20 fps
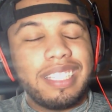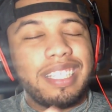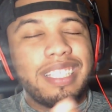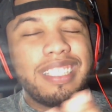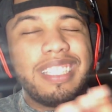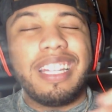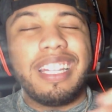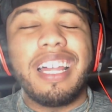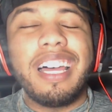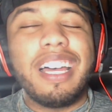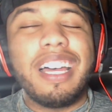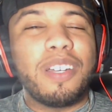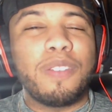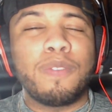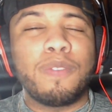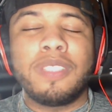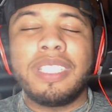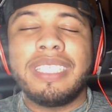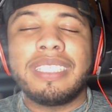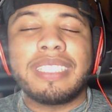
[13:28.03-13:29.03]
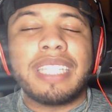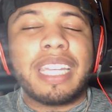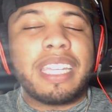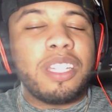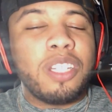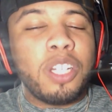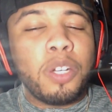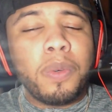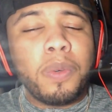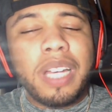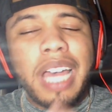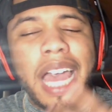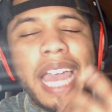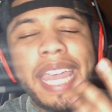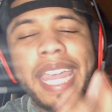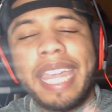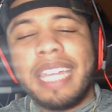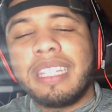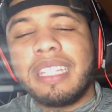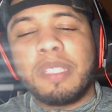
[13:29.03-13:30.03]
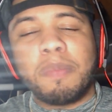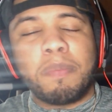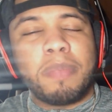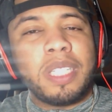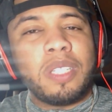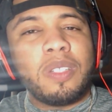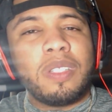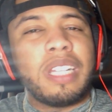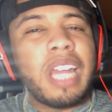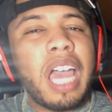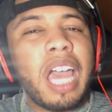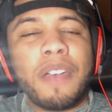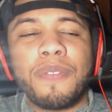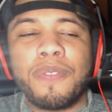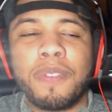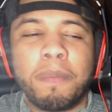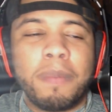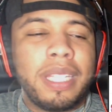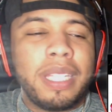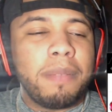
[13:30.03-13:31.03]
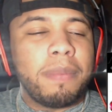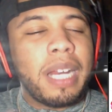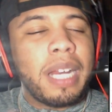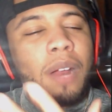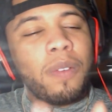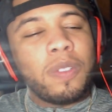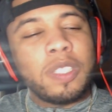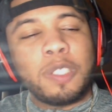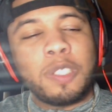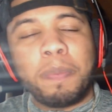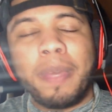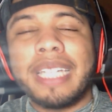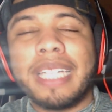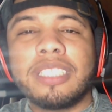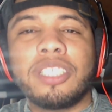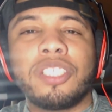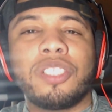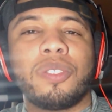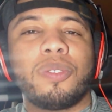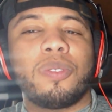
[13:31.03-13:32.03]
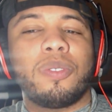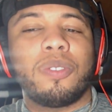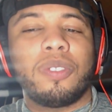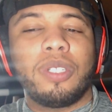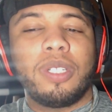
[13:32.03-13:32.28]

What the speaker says: Love. He's like, you know what? I hate the build, not for me, but I respect you.